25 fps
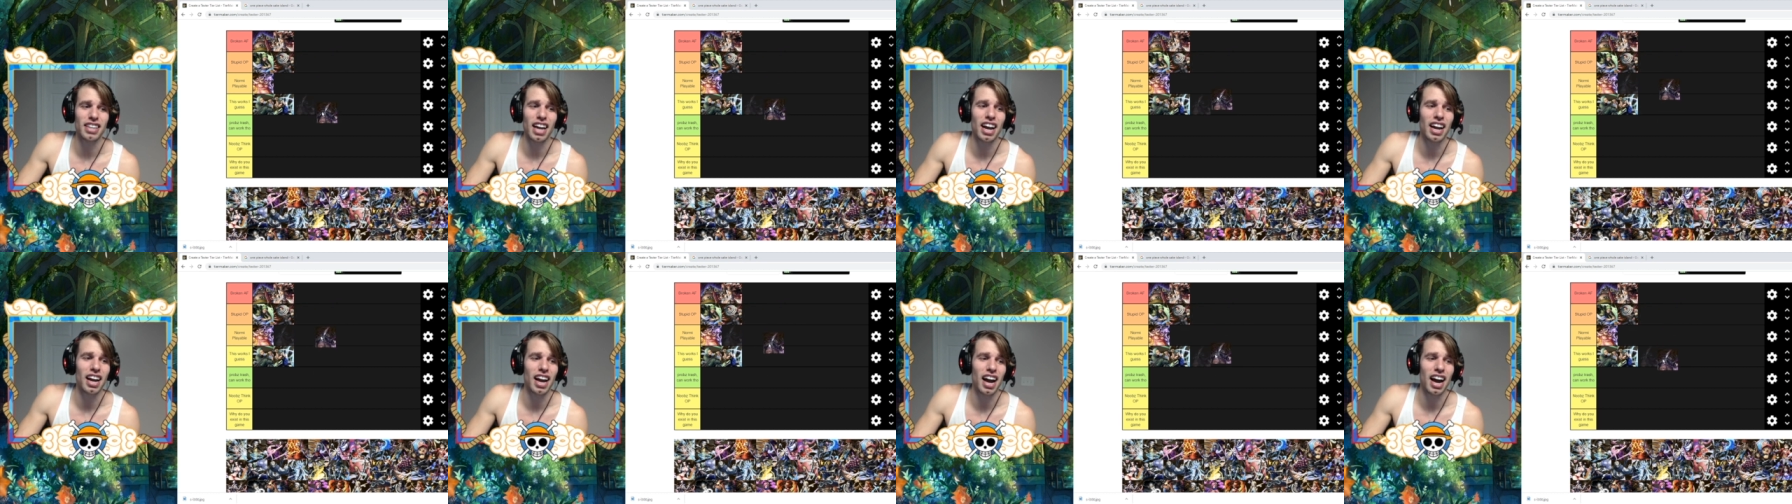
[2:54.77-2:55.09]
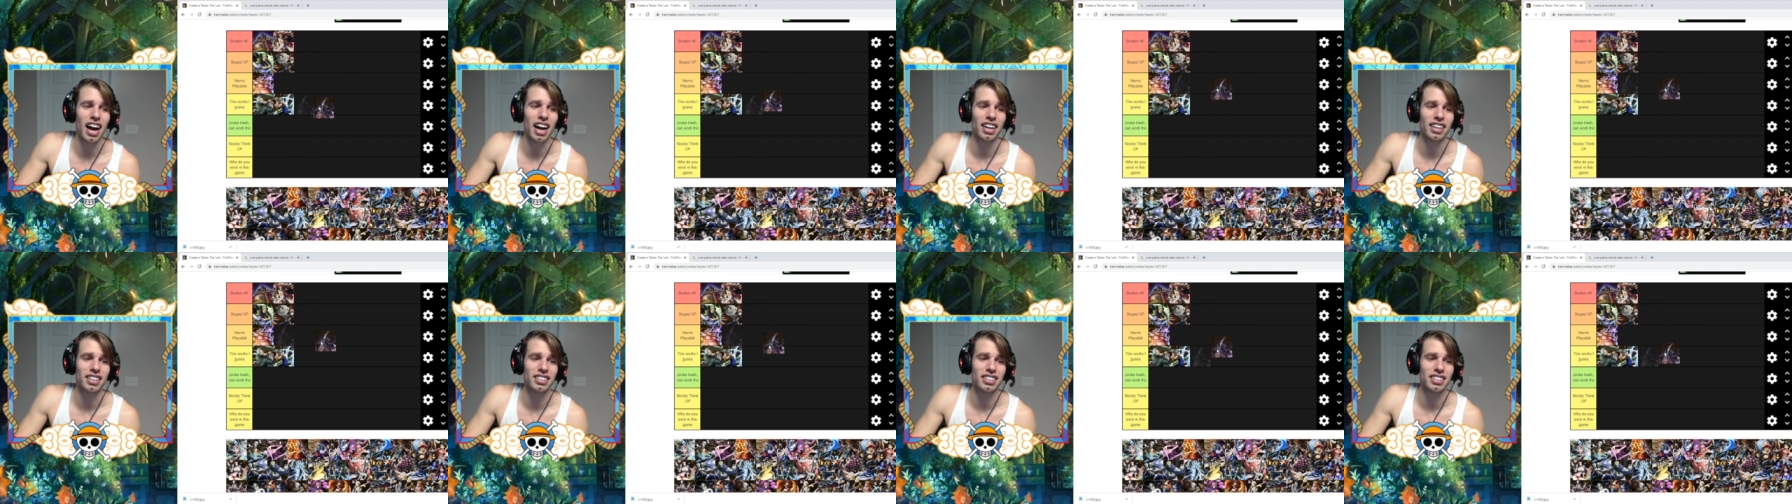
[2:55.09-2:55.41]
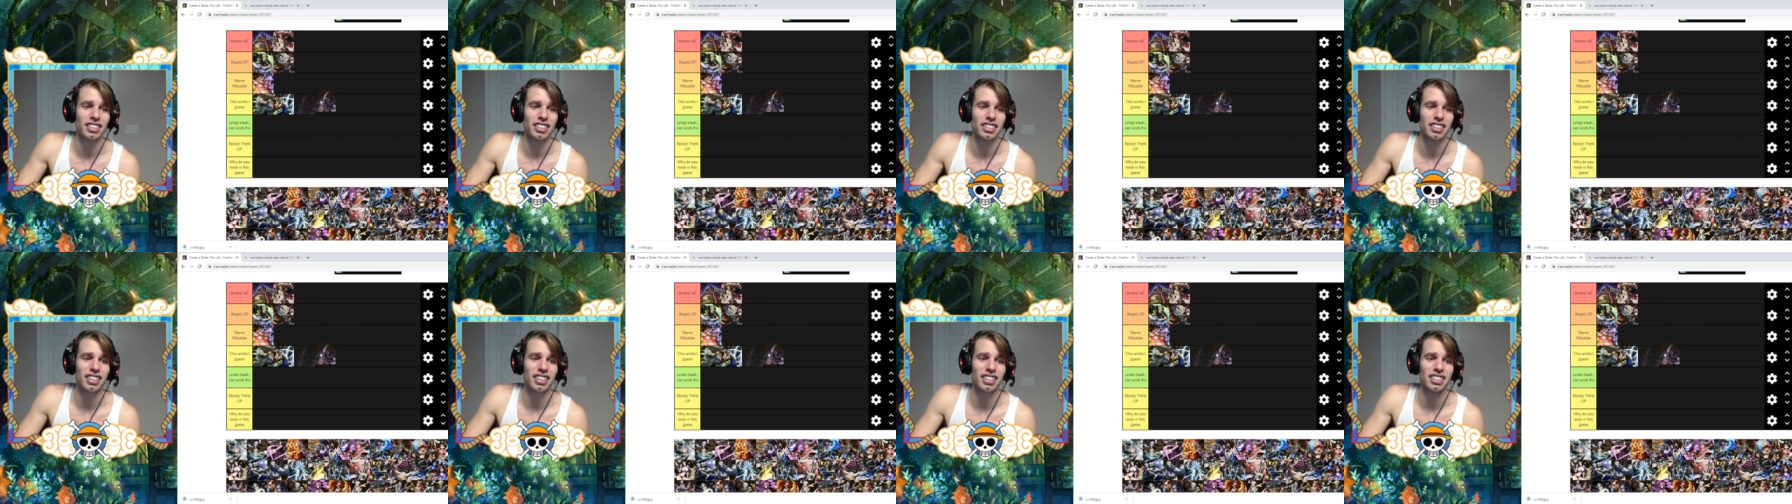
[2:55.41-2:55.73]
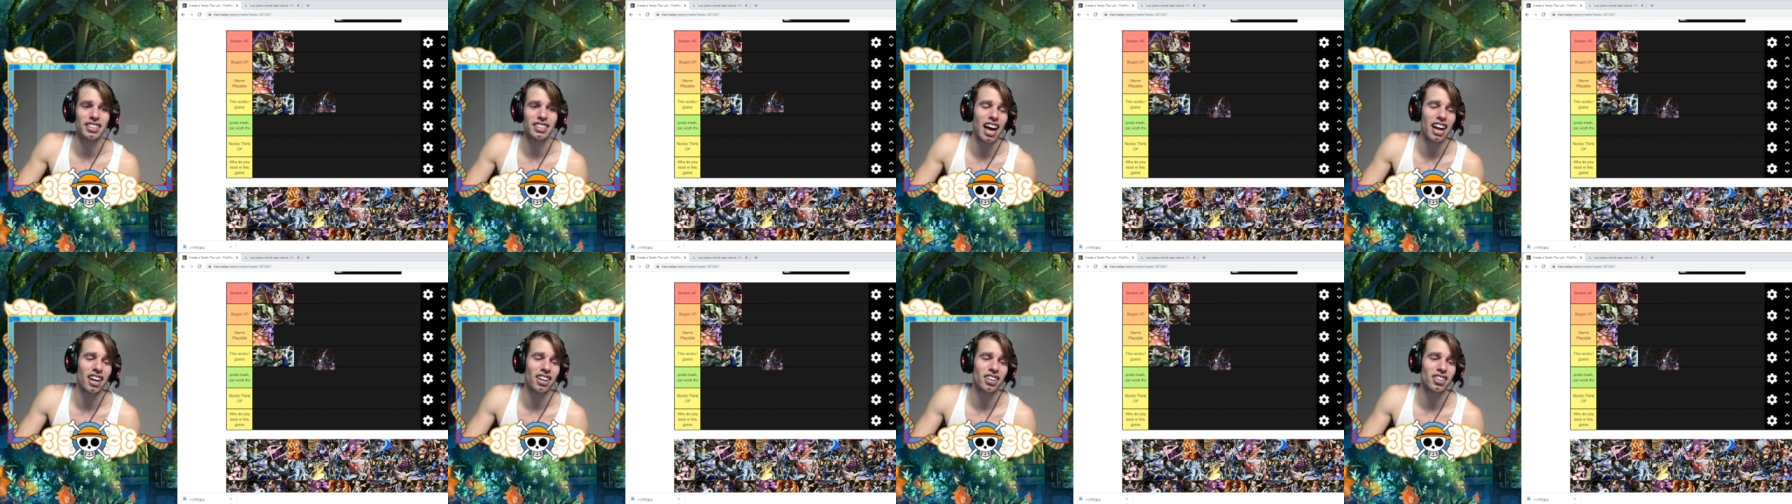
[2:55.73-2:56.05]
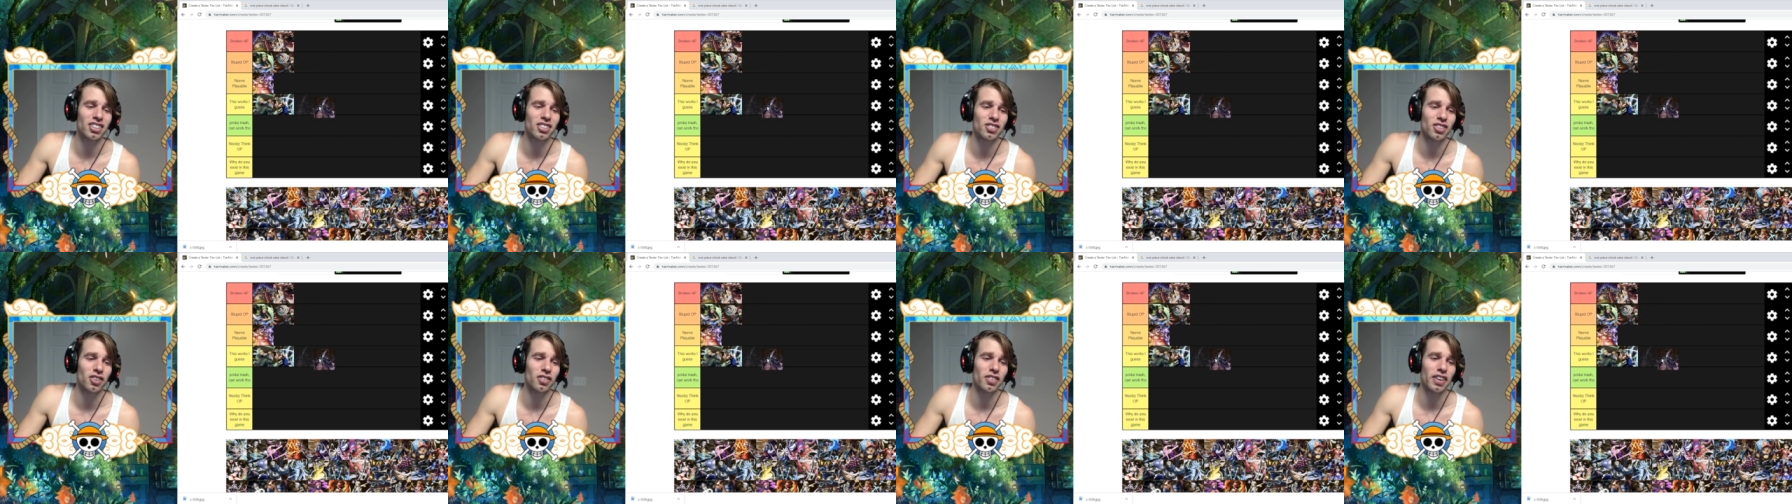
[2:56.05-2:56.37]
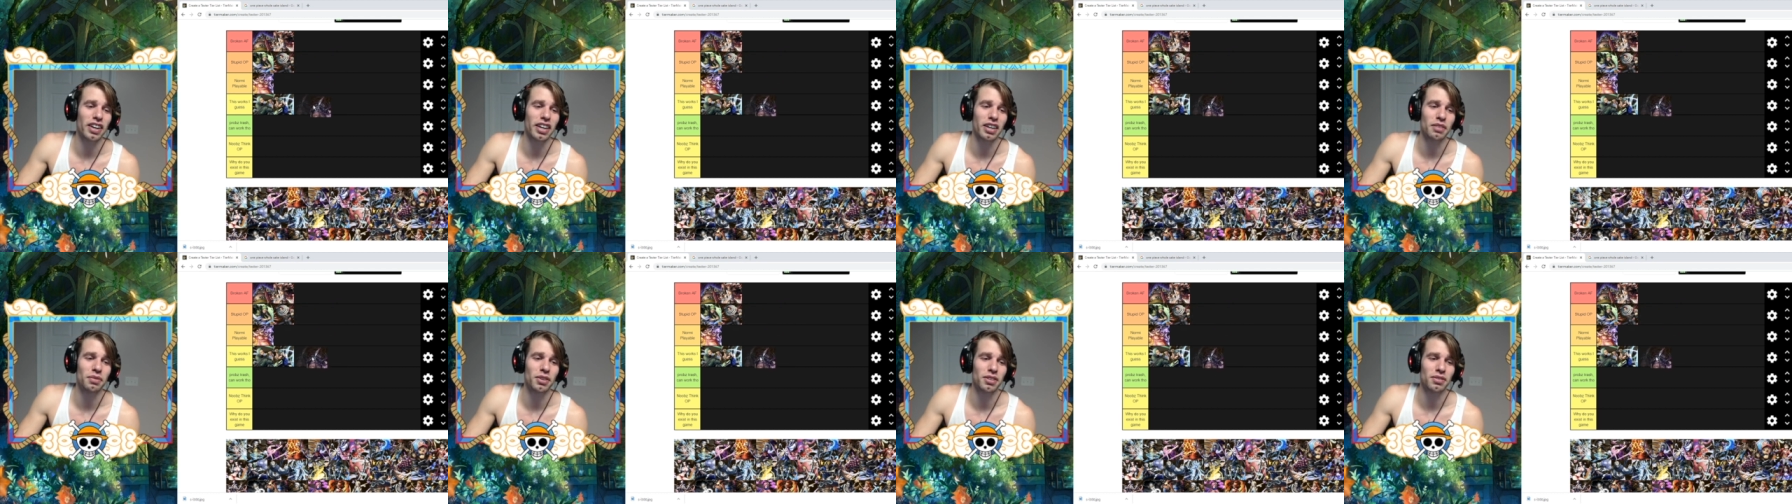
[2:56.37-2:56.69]
I honestly think, I don't even know if
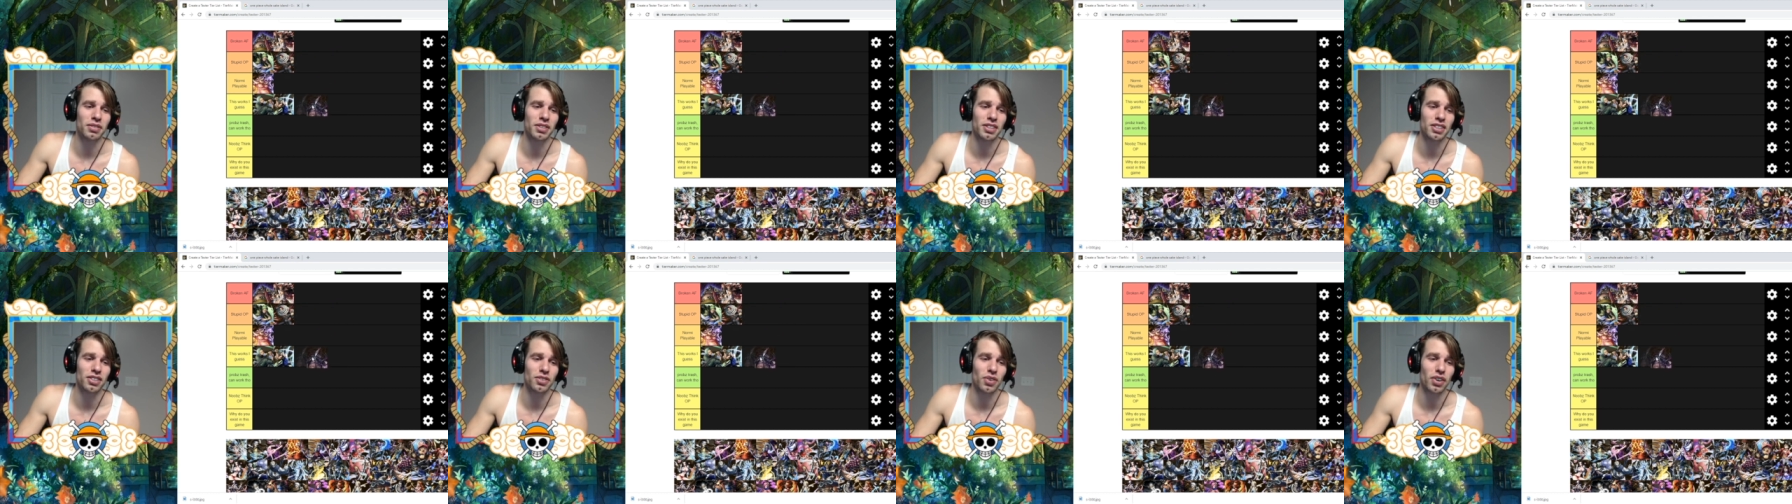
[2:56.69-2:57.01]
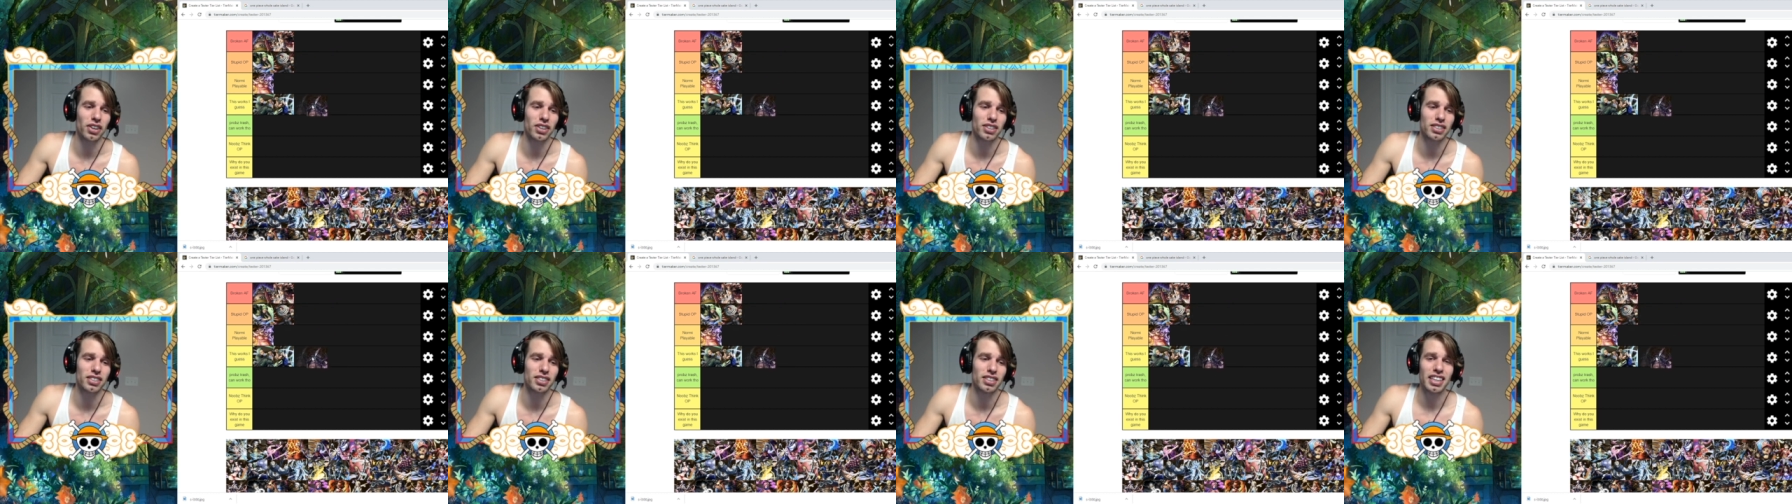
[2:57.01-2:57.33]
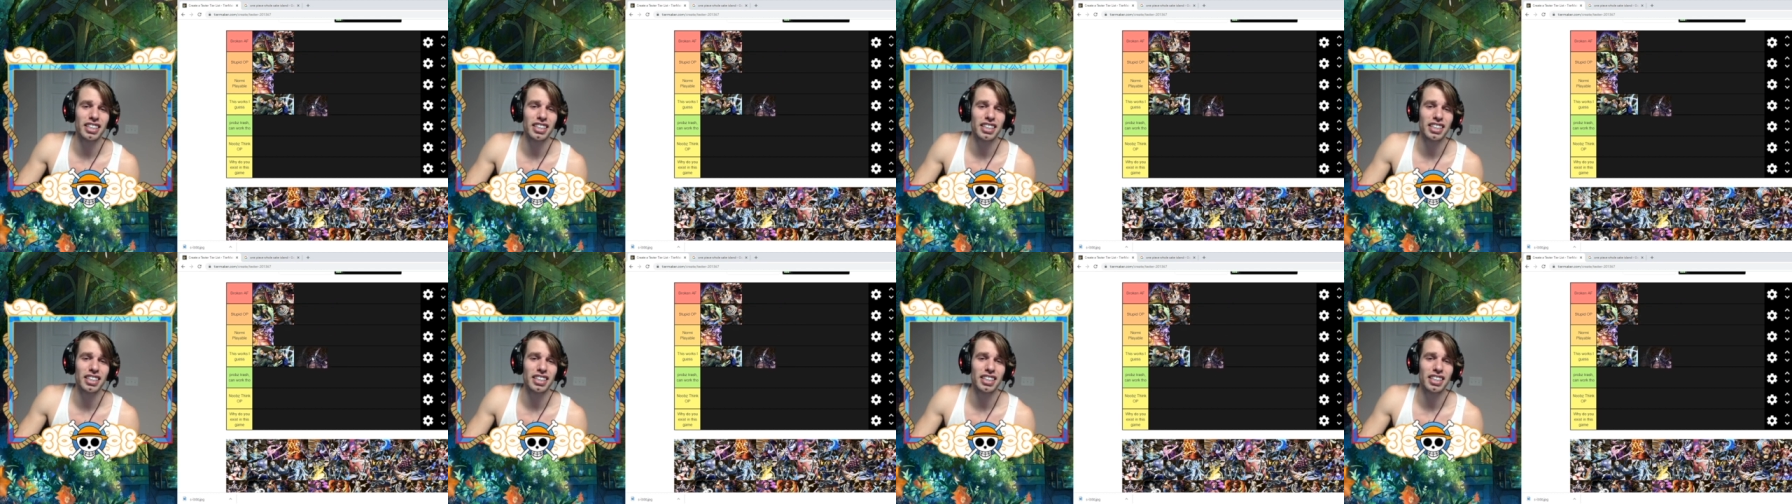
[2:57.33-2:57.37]
I can put him under works.